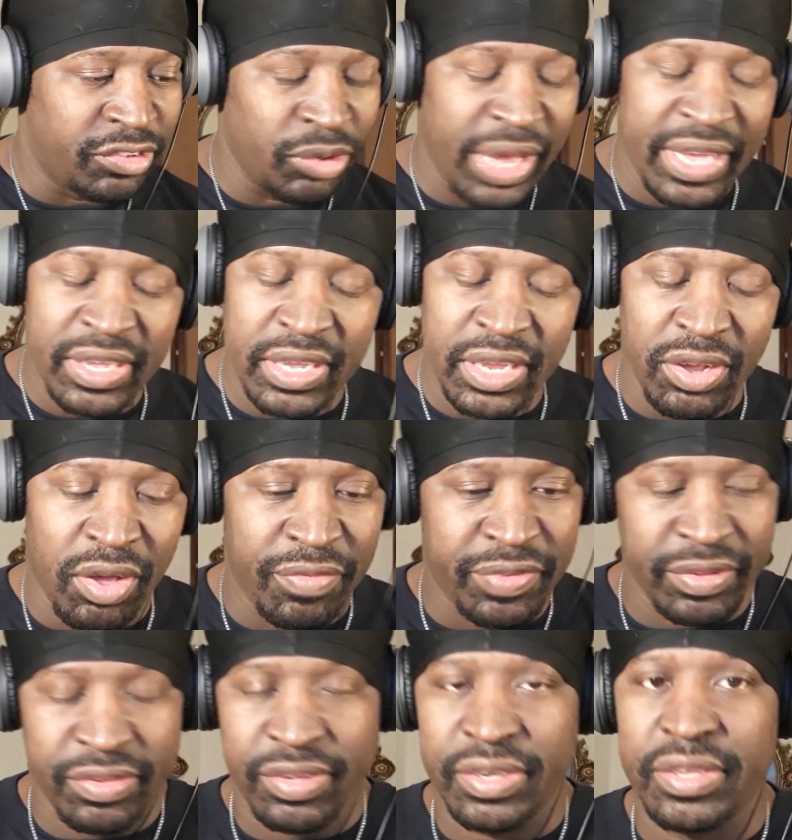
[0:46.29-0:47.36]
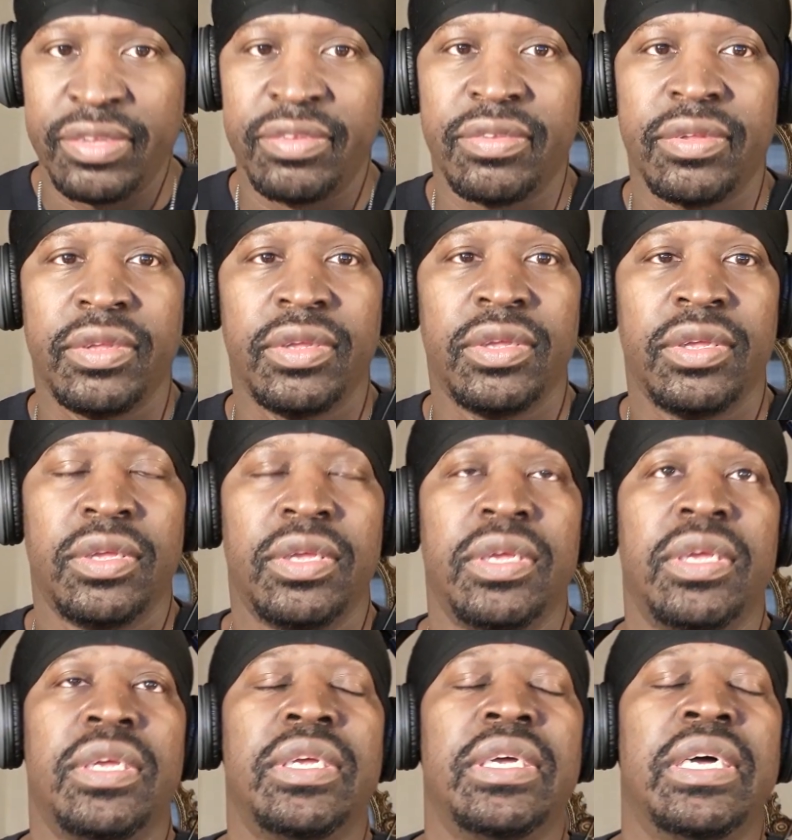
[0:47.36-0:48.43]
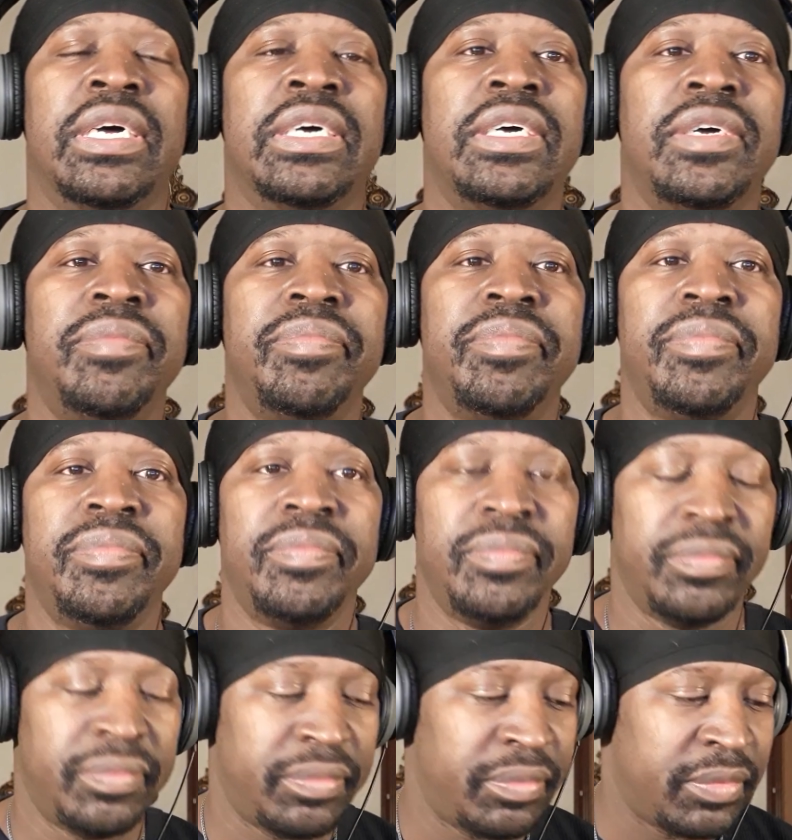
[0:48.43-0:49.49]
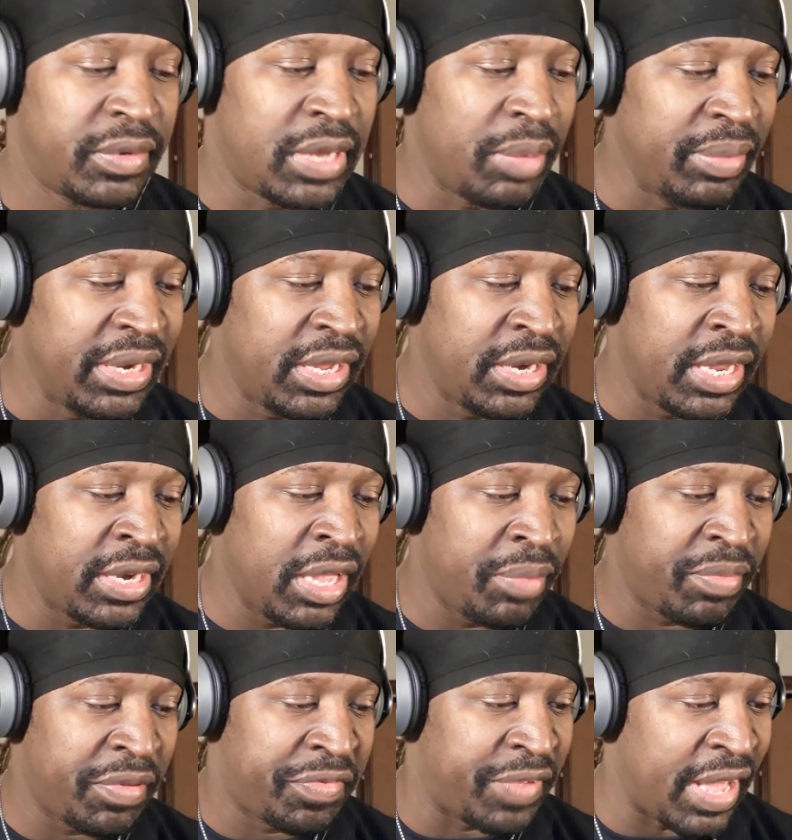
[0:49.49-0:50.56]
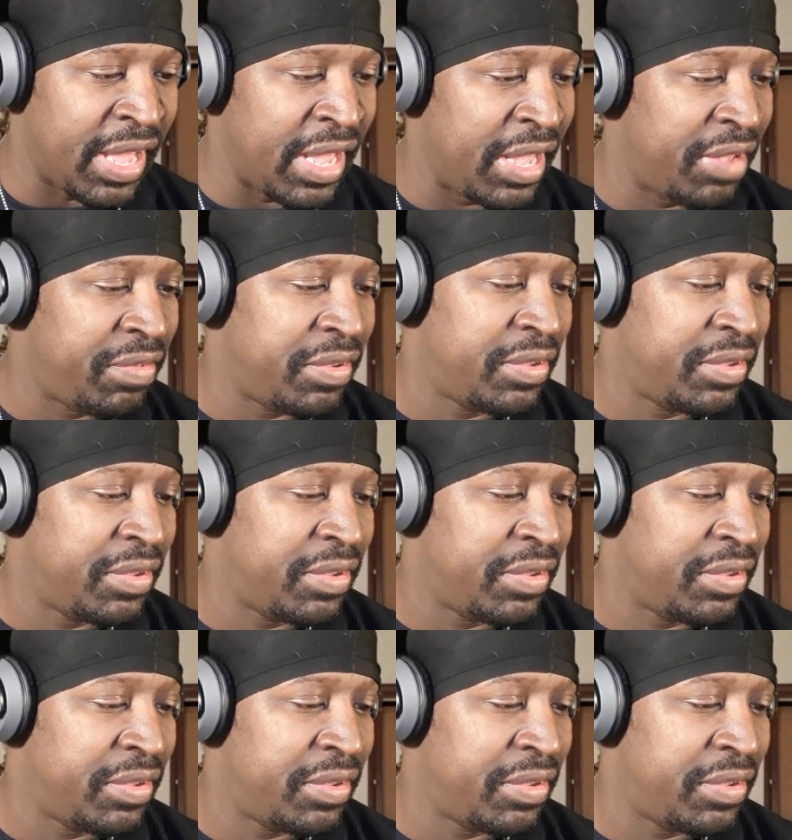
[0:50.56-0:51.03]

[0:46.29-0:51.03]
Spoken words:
let's get off into this. Coming in at number five,